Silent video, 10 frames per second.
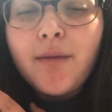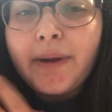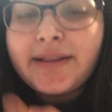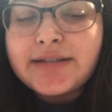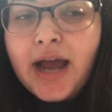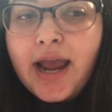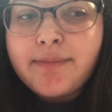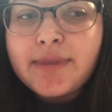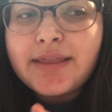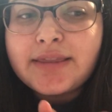By the time
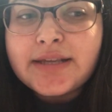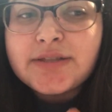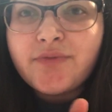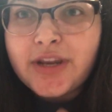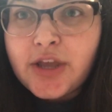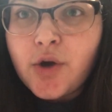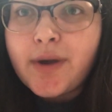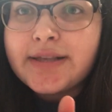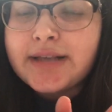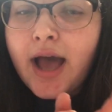that this video
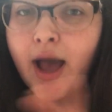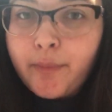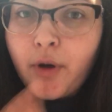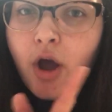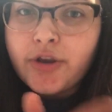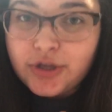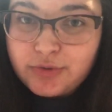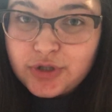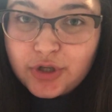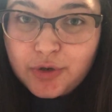is up on
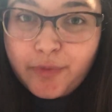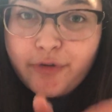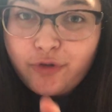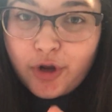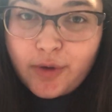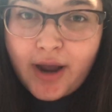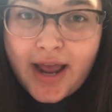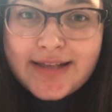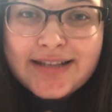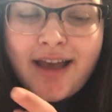YouTube for you
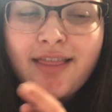guys,